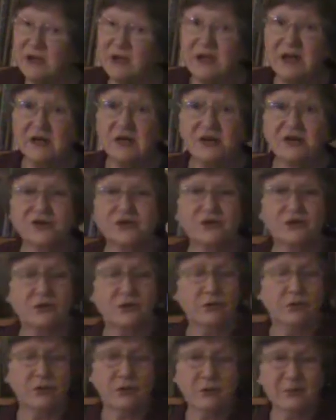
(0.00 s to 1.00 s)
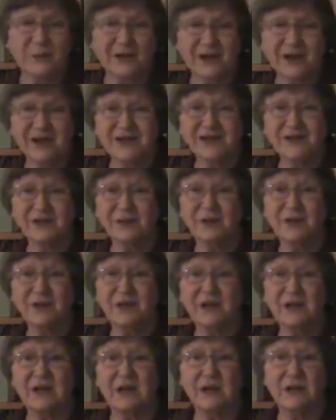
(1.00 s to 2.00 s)
English, or possibly
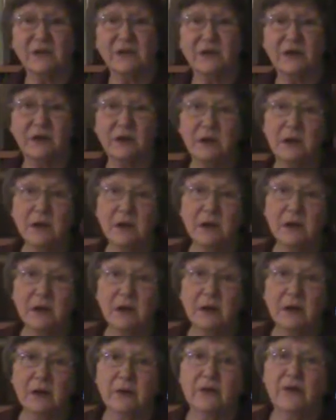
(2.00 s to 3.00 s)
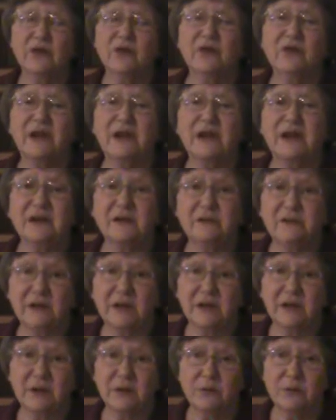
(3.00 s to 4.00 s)
even their native
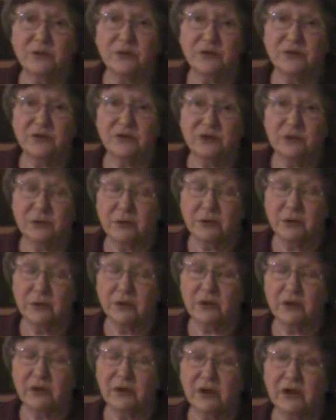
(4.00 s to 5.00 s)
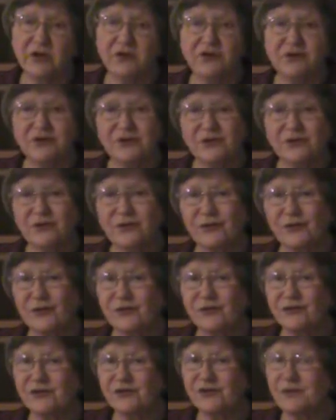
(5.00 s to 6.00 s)
language. Okay, and so those
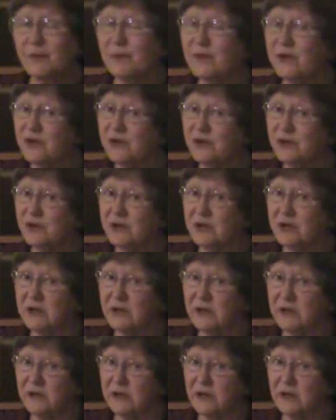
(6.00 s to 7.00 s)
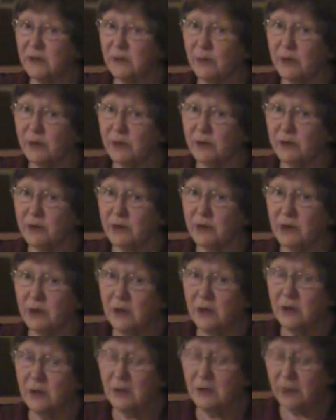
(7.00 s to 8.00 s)
are some things you need to think about
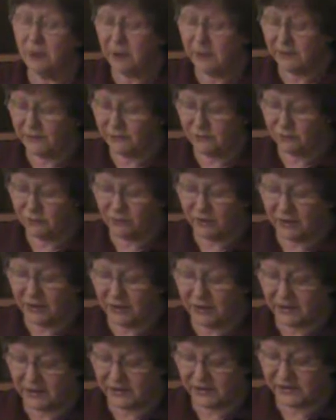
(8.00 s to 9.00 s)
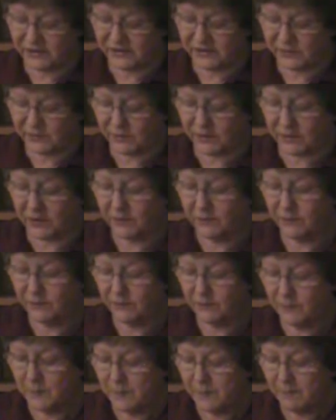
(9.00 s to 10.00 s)
after reading this as well.
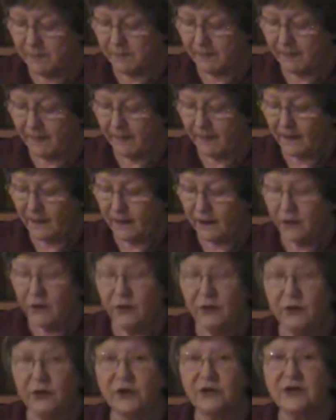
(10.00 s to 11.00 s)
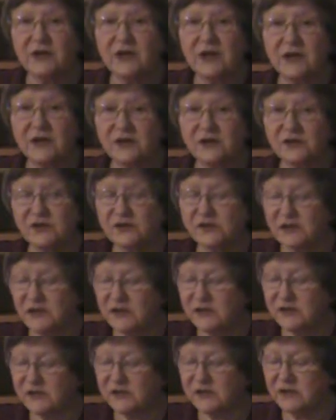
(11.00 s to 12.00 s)
All right, the
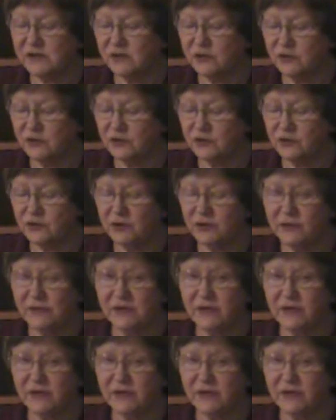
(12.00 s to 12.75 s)
exercises, and there are 2 different